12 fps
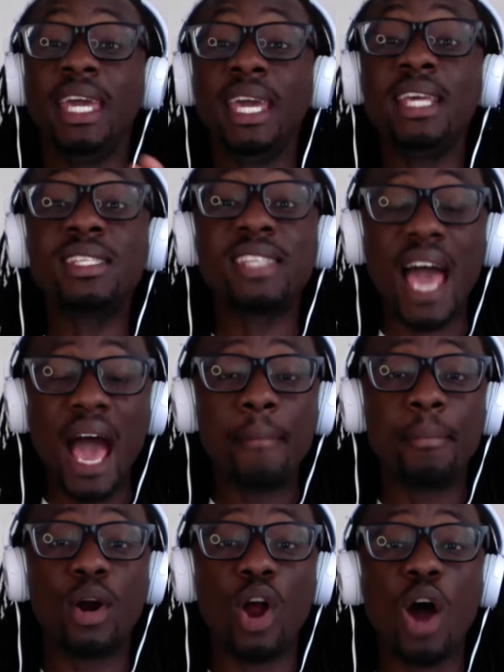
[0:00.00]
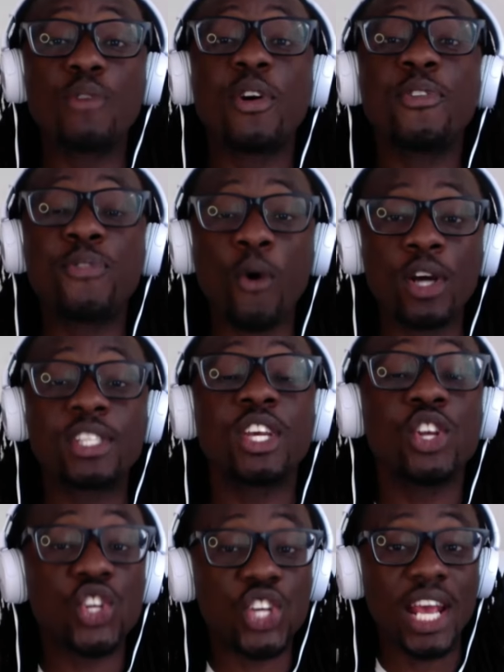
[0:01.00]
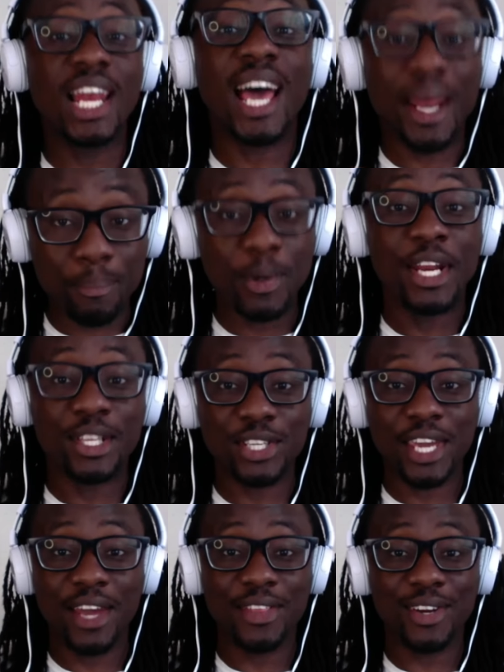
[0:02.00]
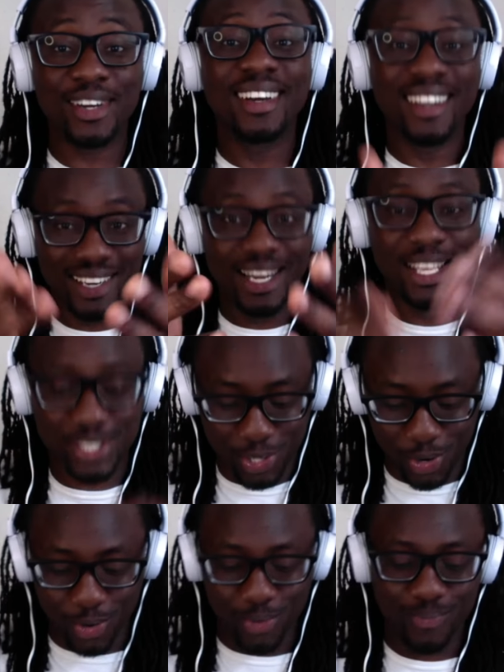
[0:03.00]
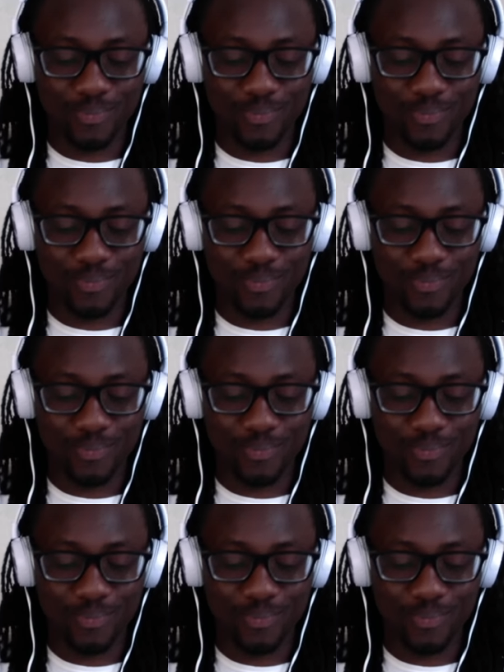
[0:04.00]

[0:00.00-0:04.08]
Is Amber wrong for forcing Shayla and Brittany together? Let's go.